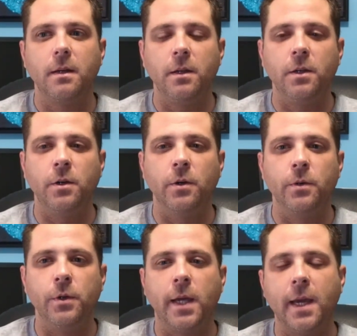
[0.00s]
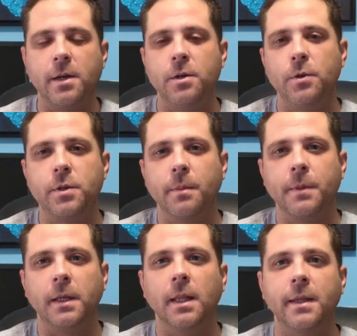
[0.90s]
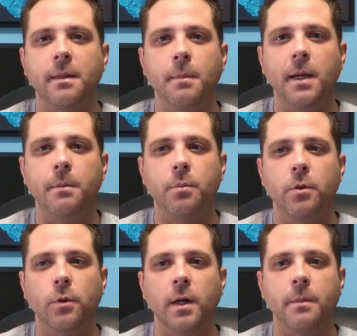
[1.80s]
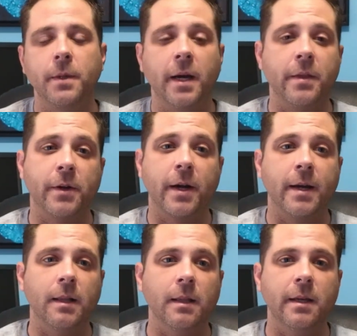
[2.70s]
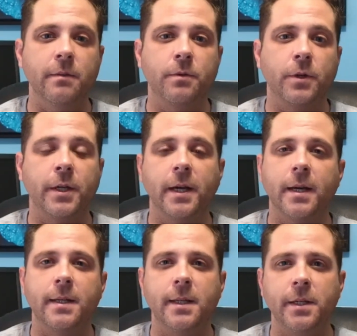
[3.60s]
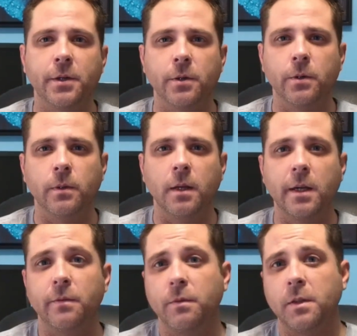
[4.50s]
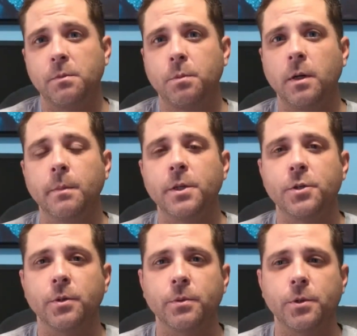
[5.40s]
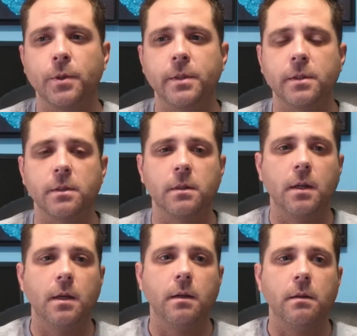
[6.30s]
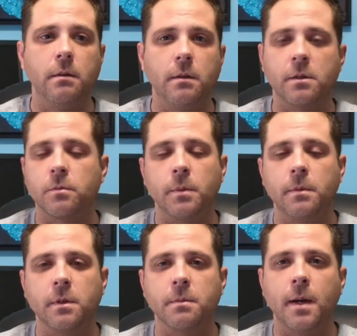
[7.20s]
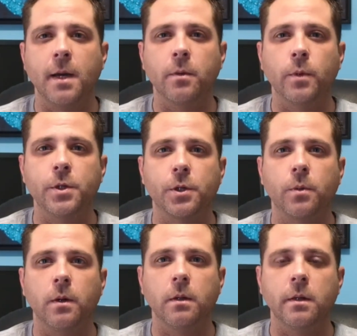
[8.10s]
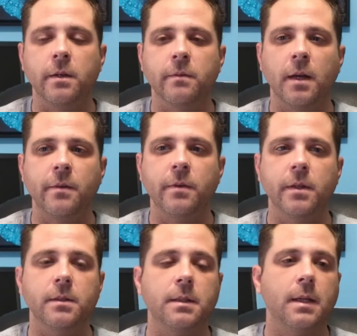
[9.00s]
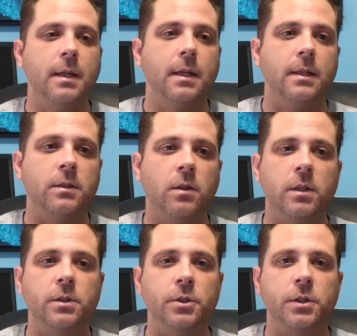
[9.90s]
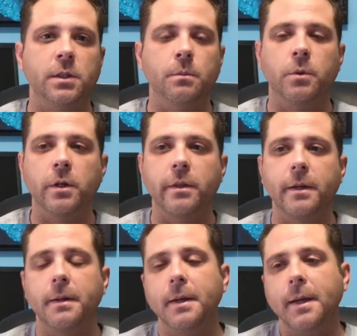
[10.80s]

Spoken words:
you can't do something like the MAID program. You either got to live or you got to take your own life. That's pretty much your own choices. It doesn't matter what your quality of life is, as long as you're still breathing.